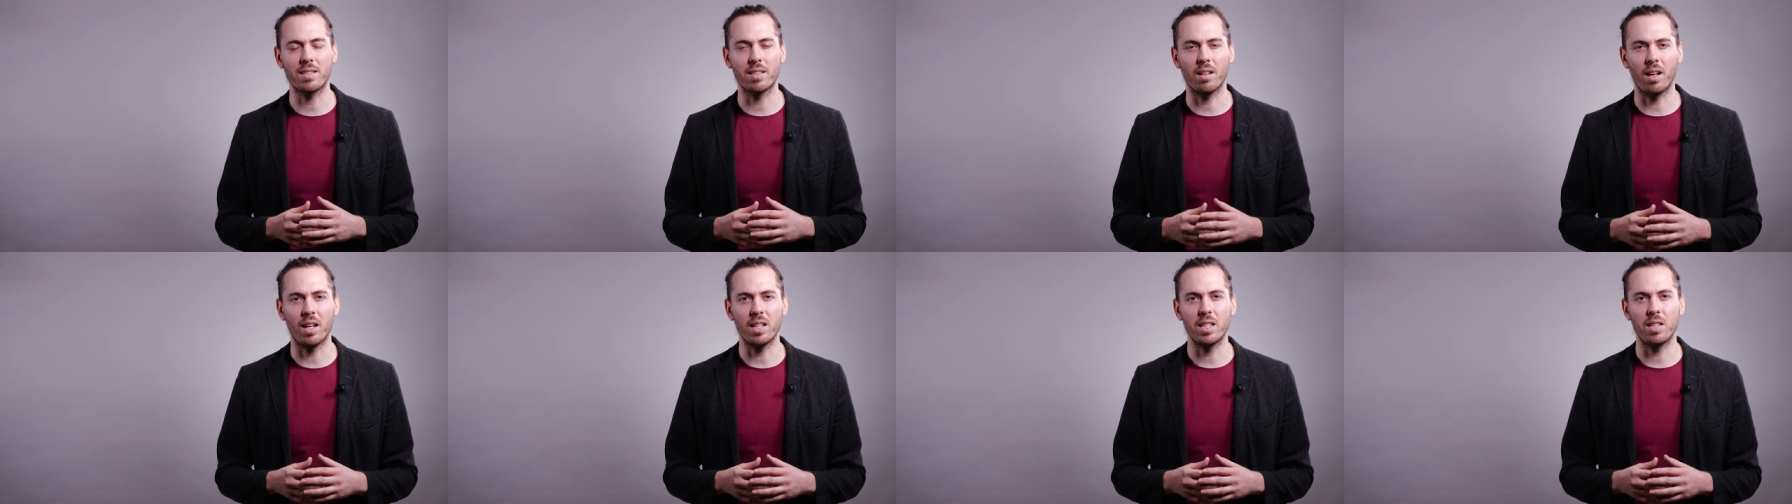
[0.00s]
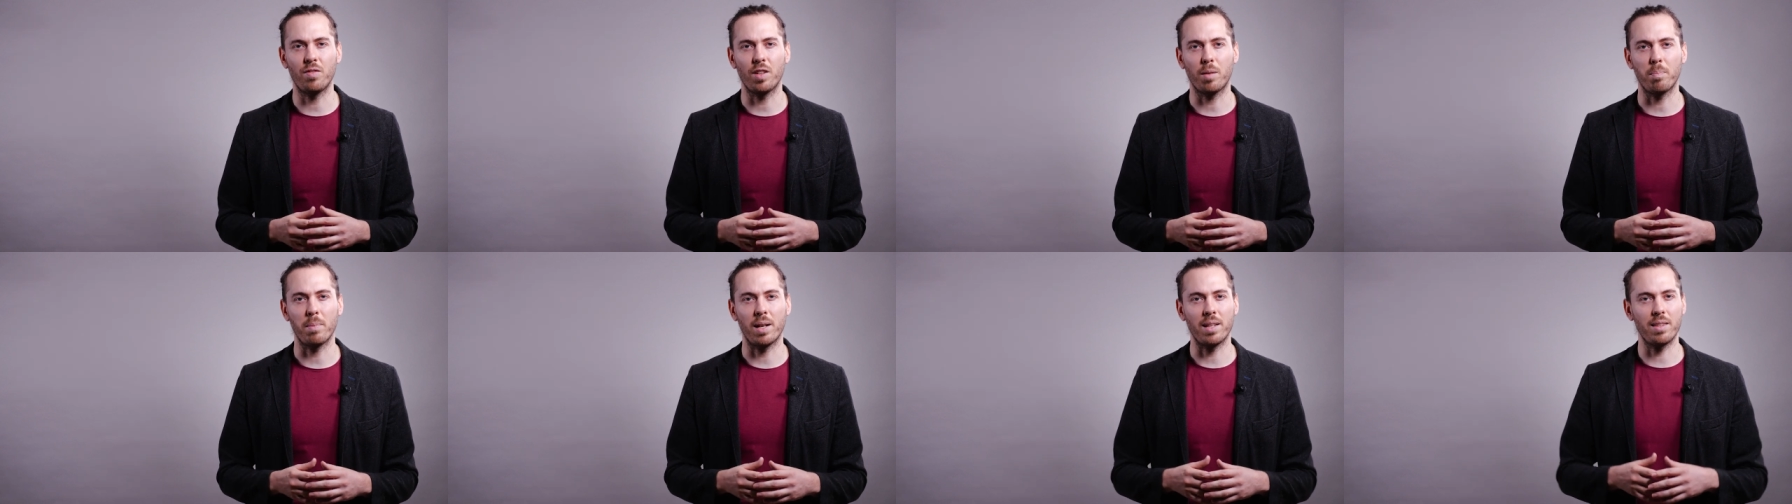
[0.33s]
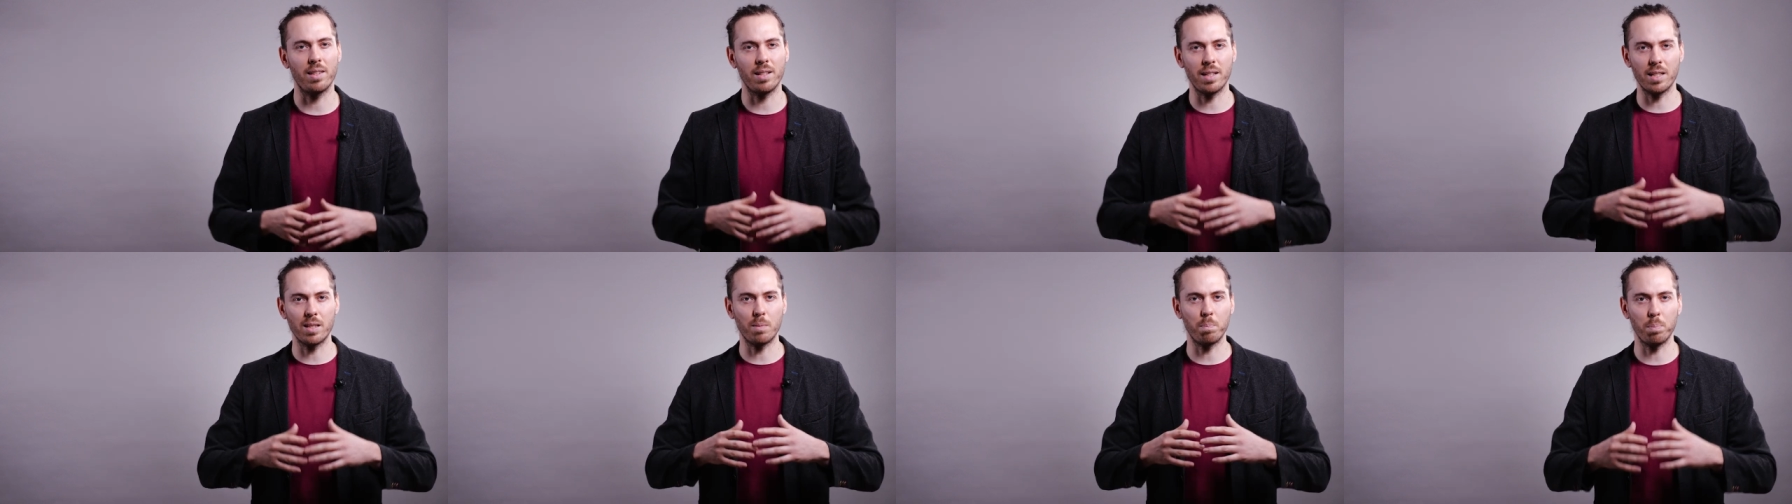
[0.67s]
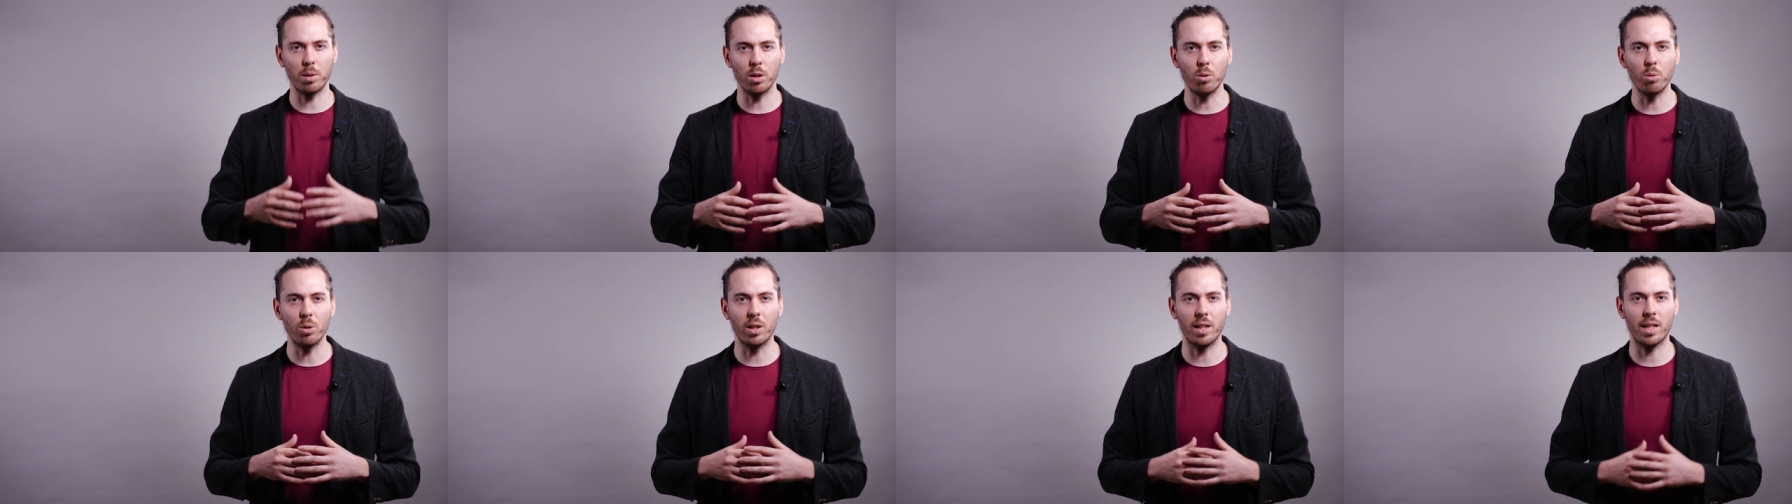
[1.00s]
scientific method is
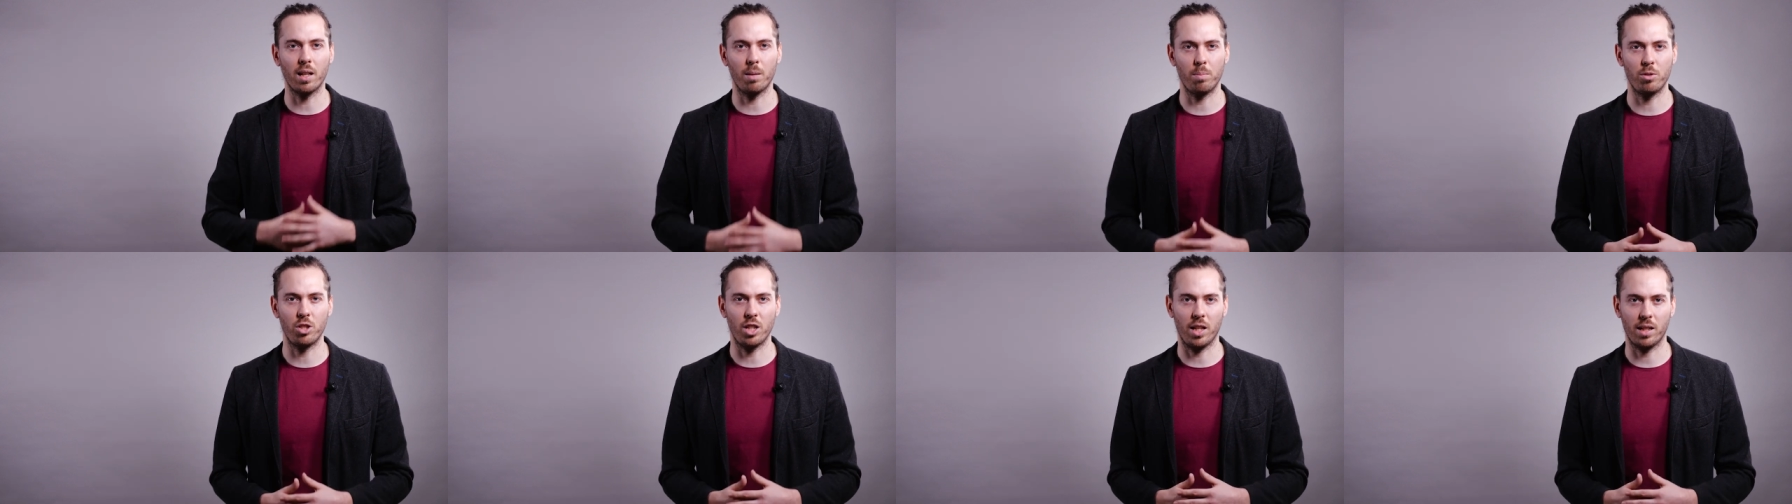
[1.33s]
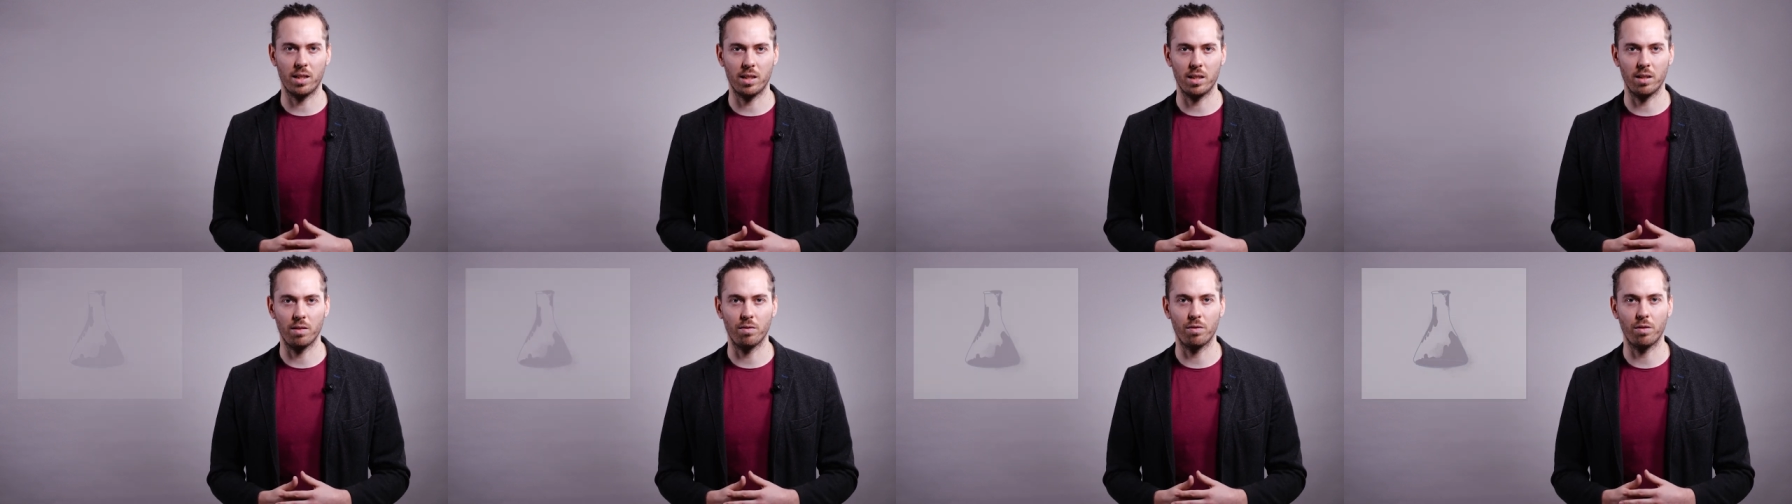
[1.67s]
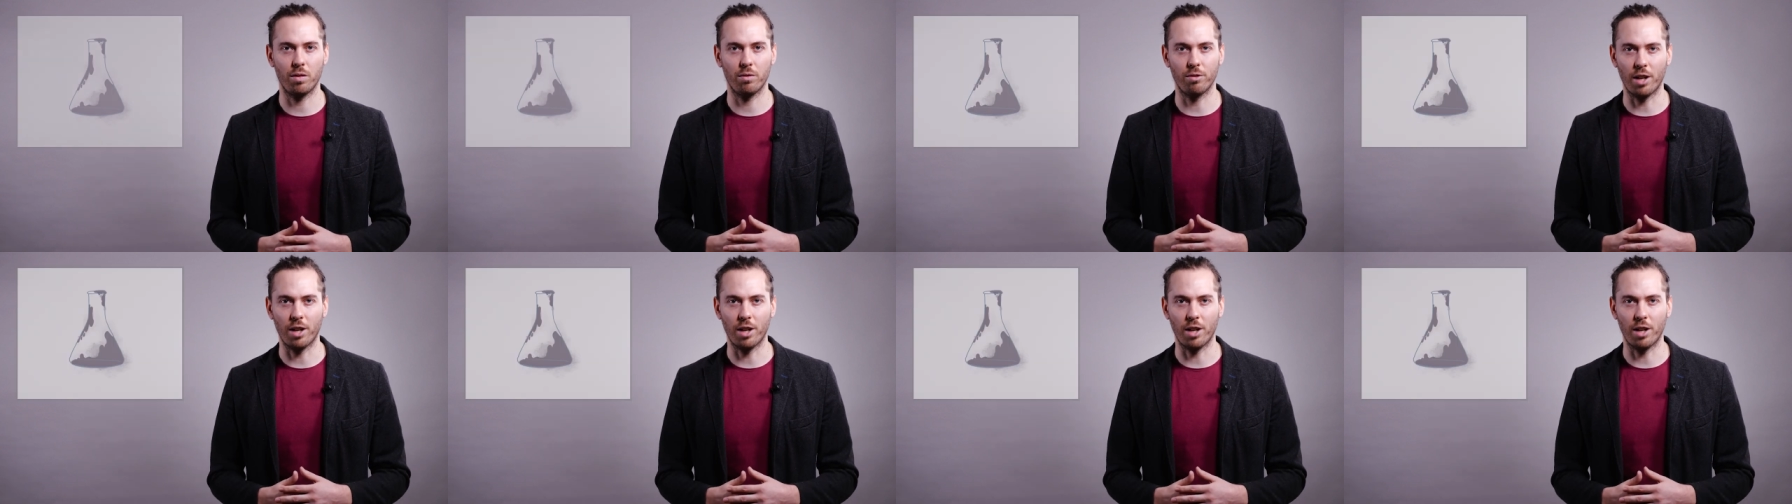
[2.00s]
purely objective,